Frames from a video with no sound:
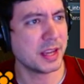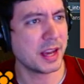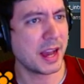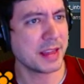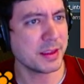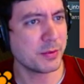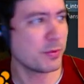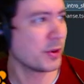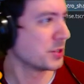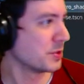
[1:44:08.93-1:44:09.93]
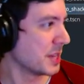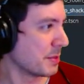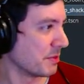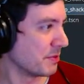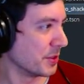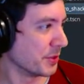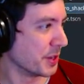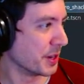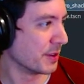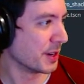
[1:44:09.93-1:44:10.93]
I think we want to do depth of field
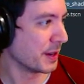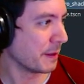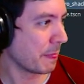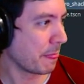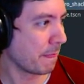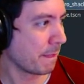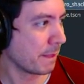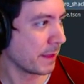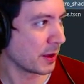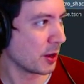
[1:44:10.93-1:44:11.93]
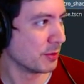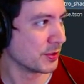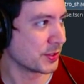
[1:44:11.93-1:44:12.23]
here, right? Like, almost